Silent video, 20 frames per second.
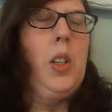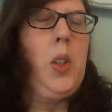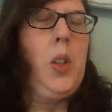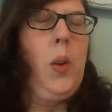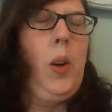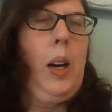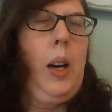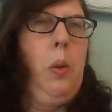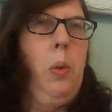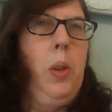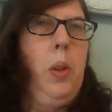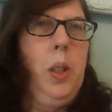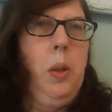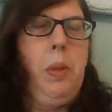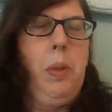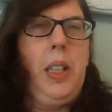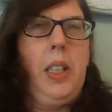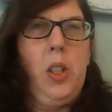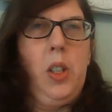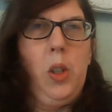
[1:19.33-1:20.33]
So I
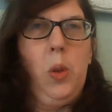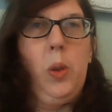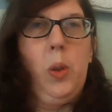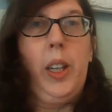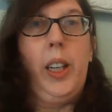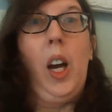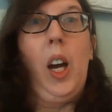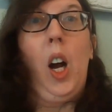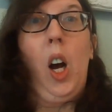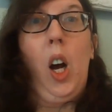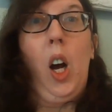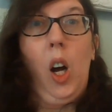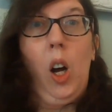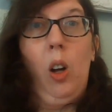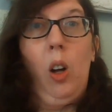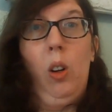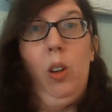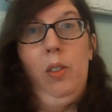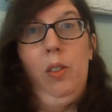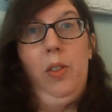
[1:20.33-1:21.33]
will be doing
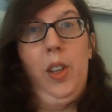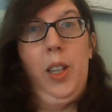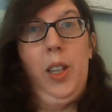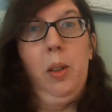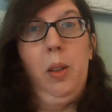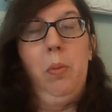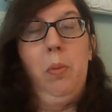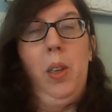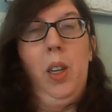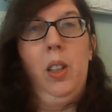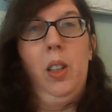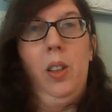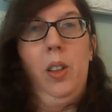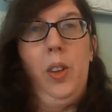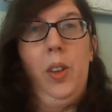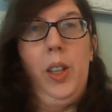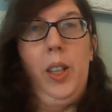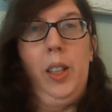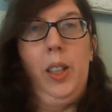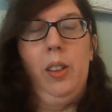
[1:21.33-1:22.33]
all of them.
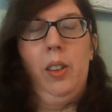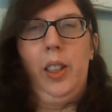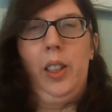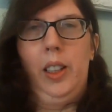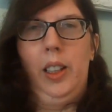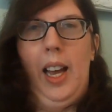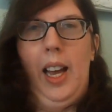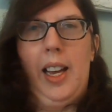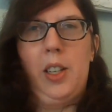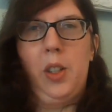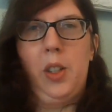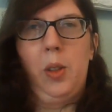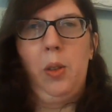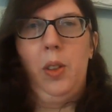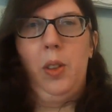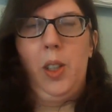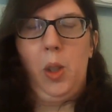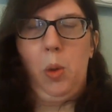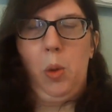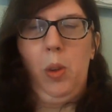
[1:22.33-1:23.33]
The the last
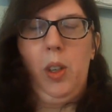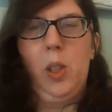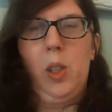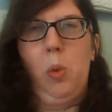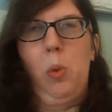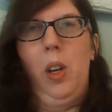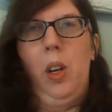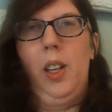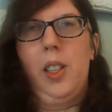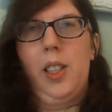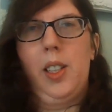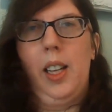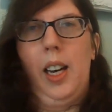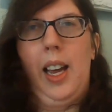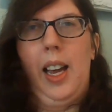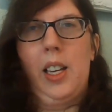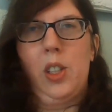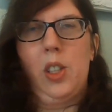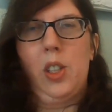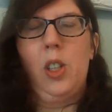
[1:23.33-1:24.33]
this one as well as the
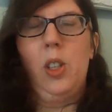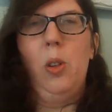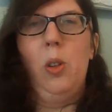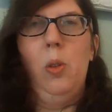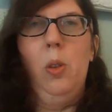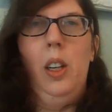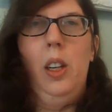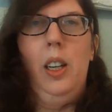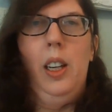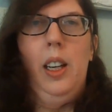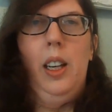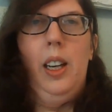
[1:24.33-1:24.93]
last two.